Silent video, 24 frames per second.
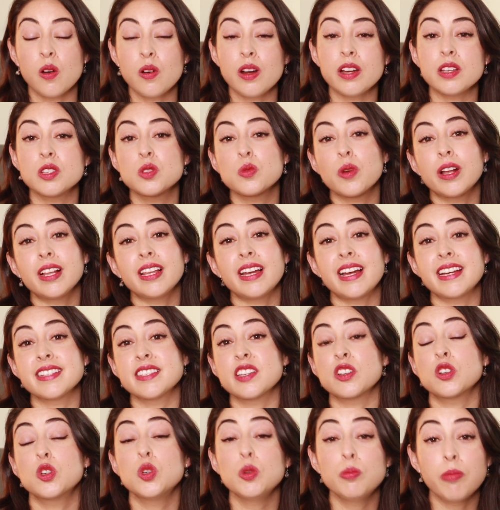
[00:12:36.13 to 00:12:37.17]
as well as a
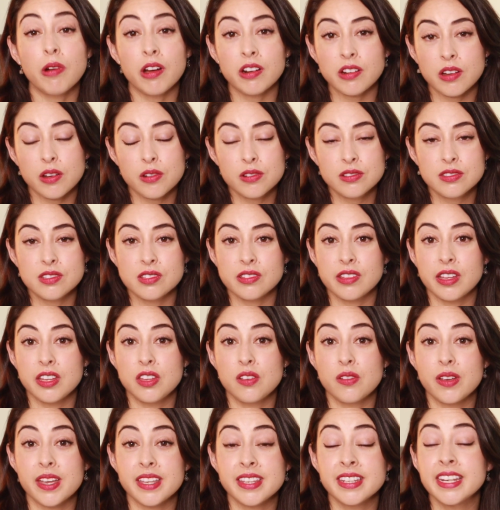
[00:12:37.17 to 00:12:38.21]
coupon code so that
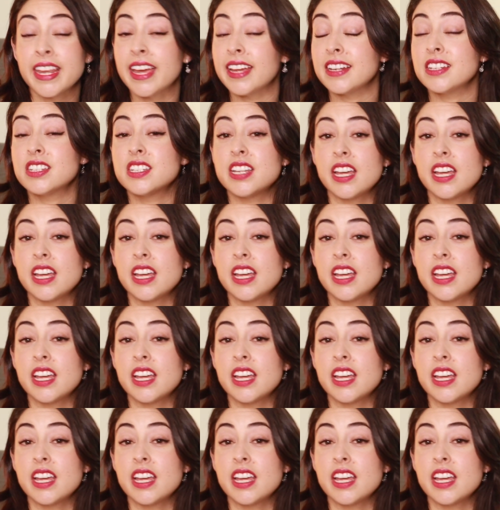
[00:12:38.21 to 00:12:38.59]
you can get